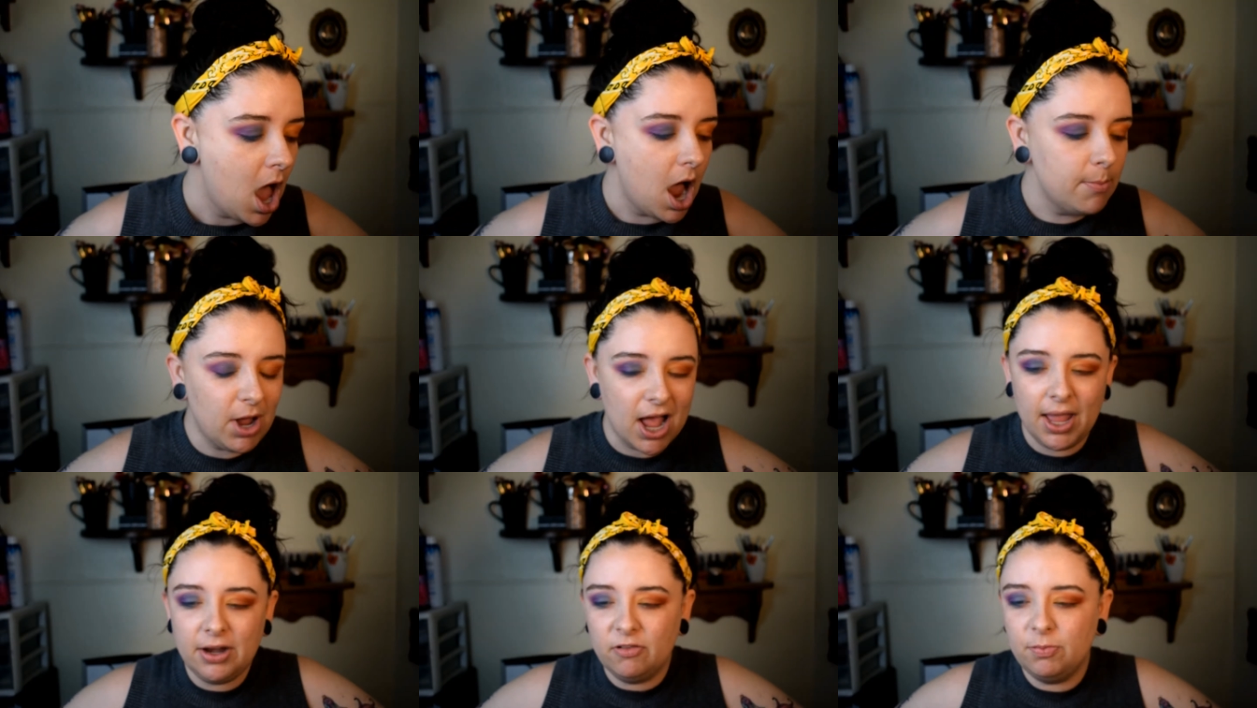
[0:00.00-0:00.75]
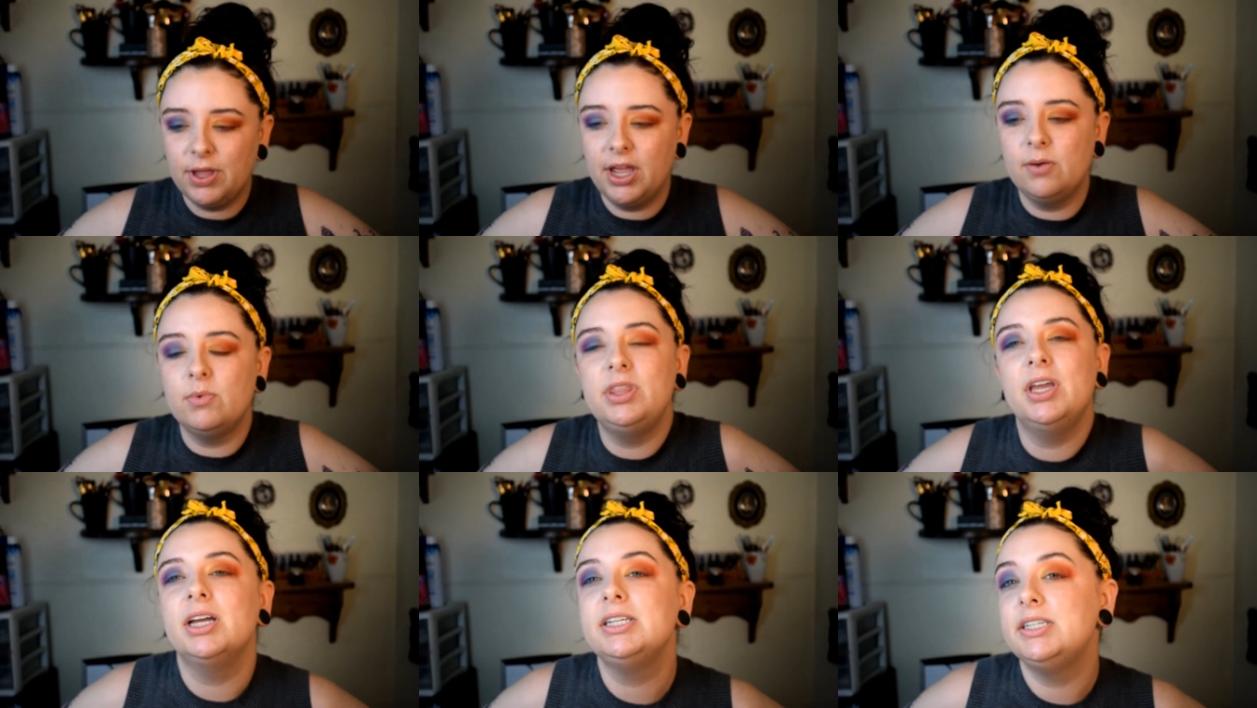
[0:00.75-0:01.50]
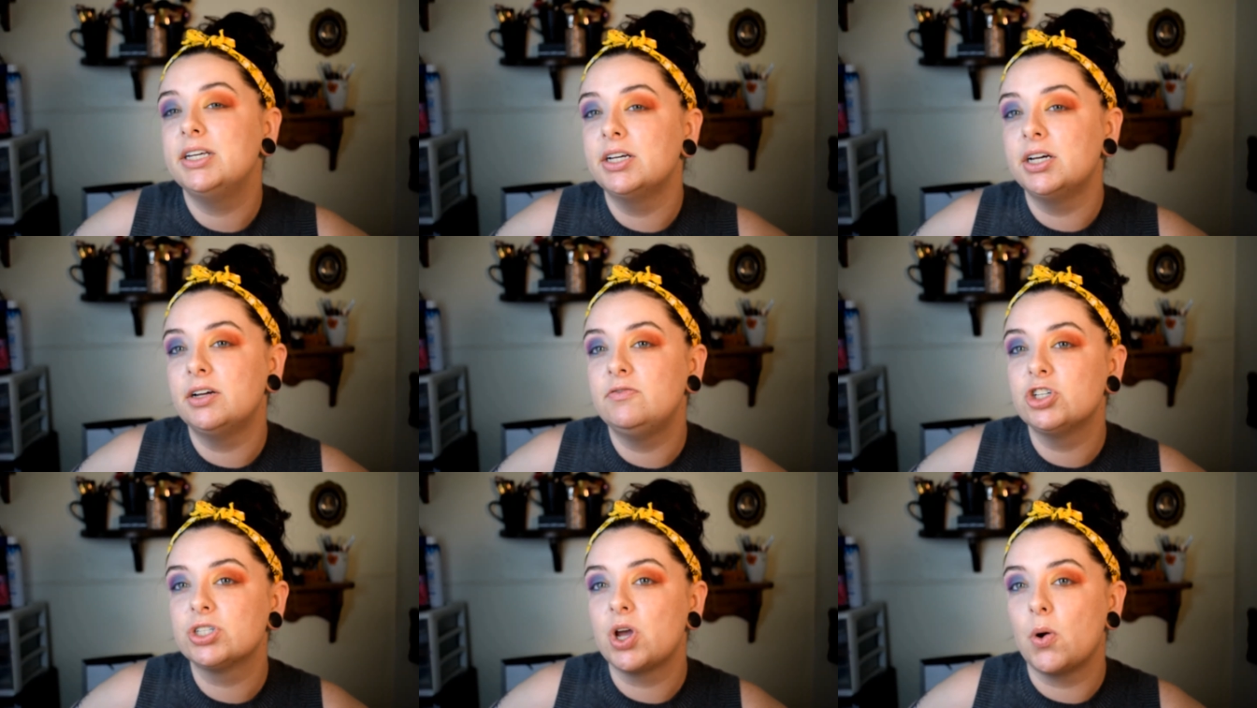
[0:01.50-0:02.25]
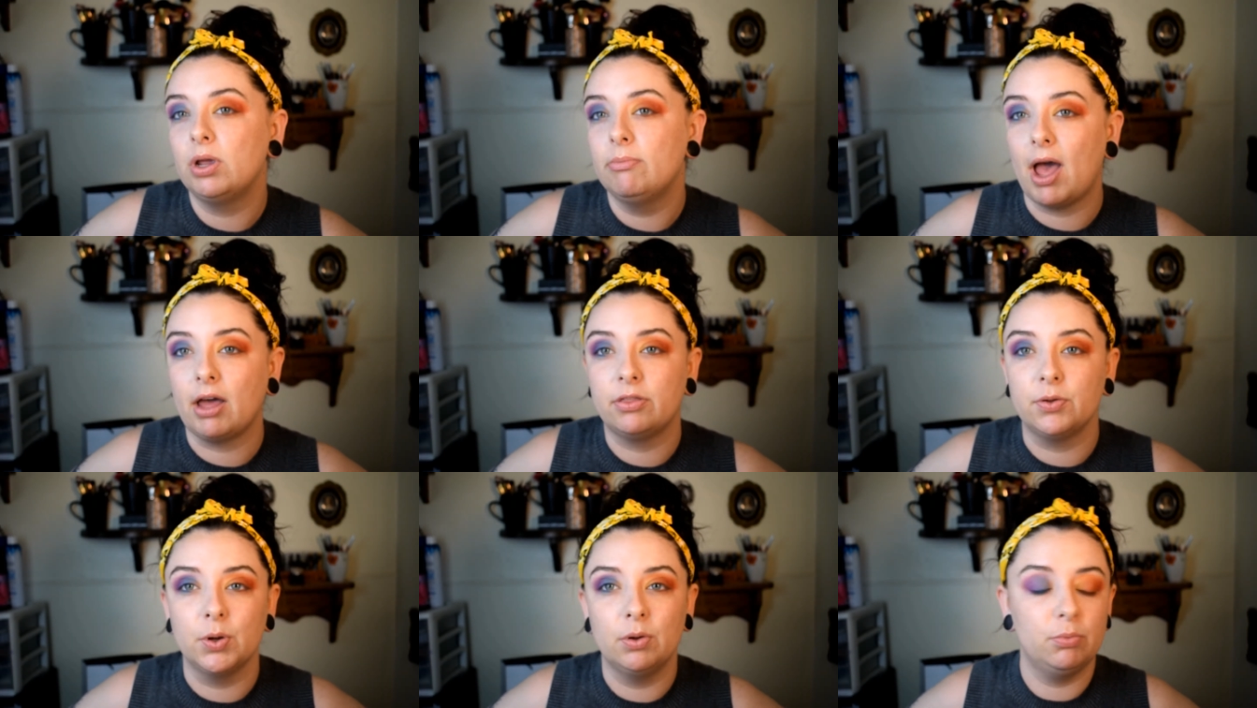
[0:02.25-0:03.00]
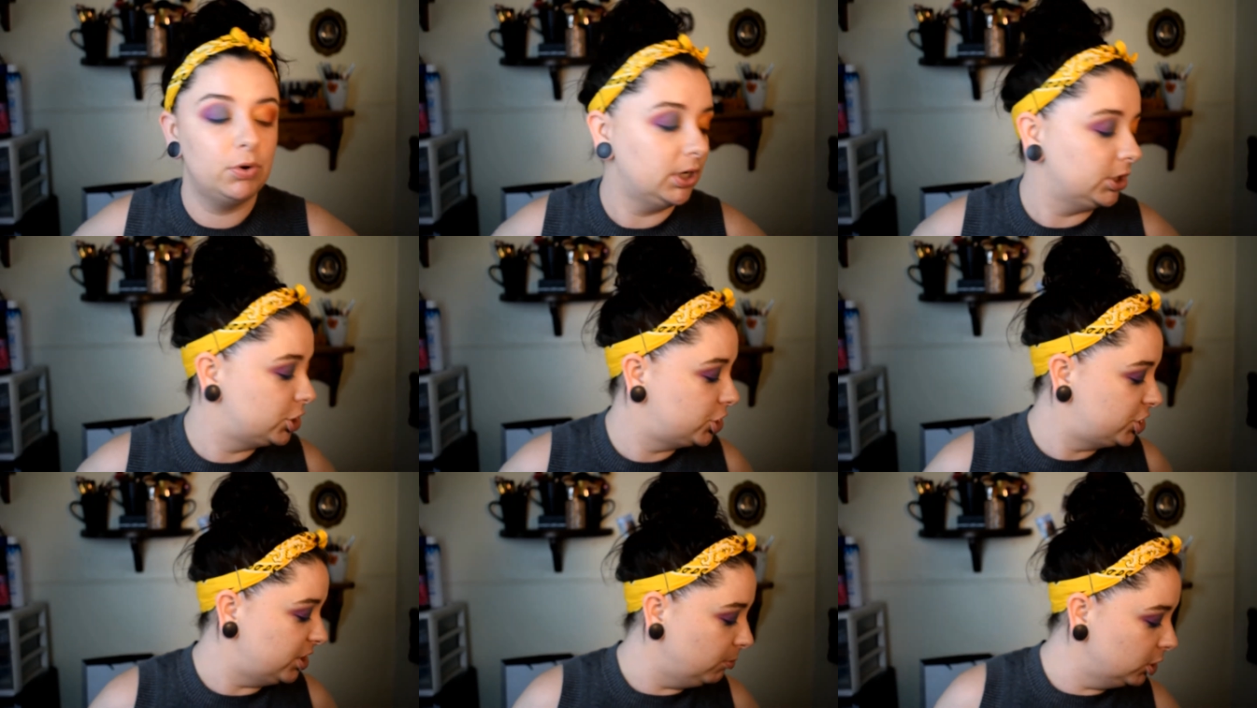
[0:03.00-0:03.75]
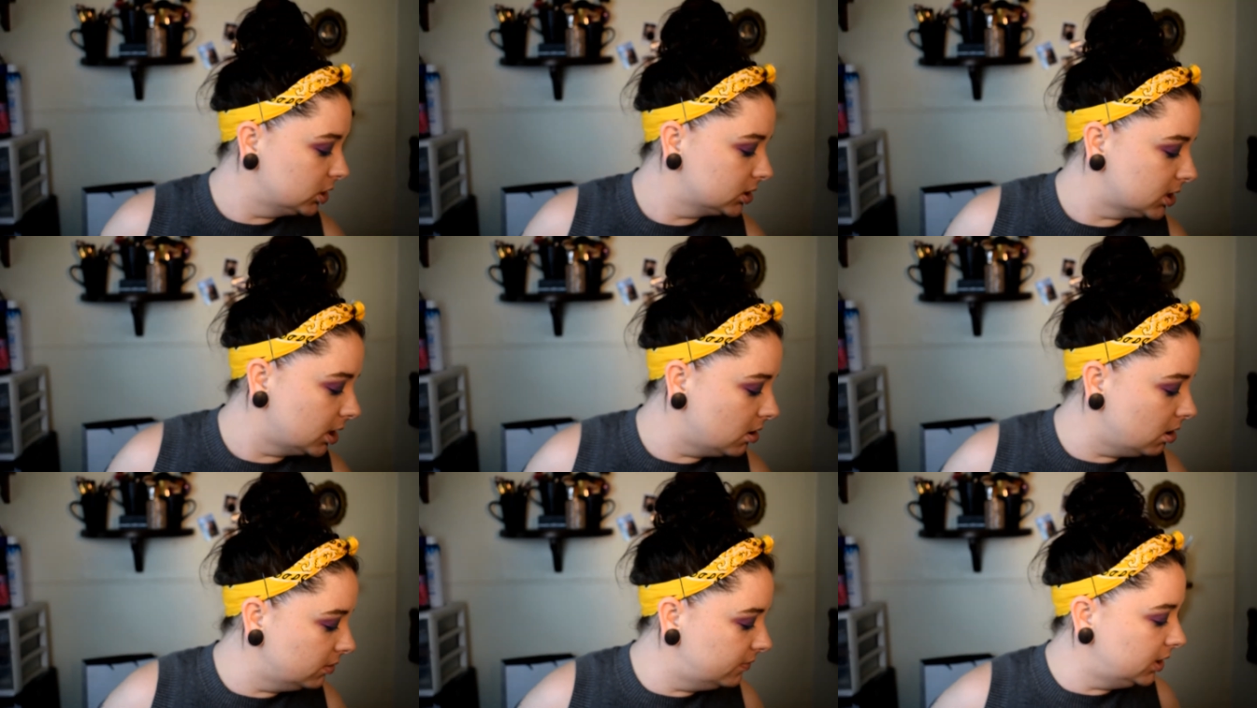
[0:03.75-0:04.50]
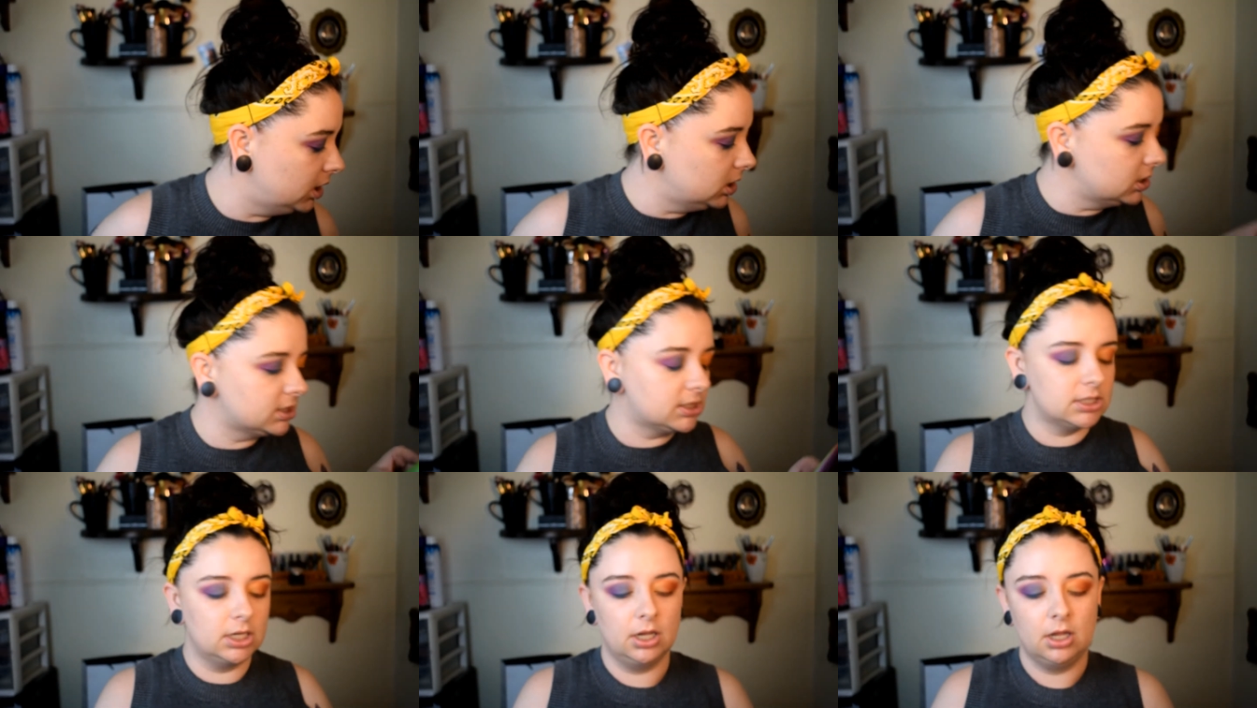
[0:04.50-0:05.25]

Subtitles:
I'm kind of playing with the idea of just going back through and putting shimmers on all of these,